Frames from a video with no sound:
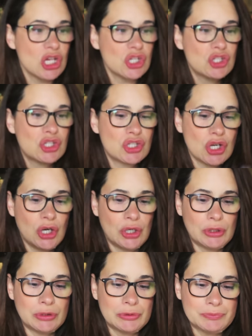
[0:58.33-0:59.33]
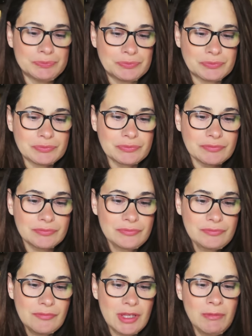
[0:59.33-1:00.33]
So
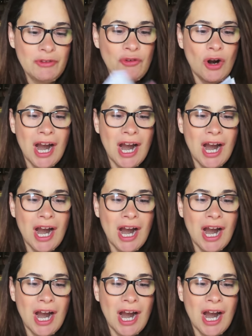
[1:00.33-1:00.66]
before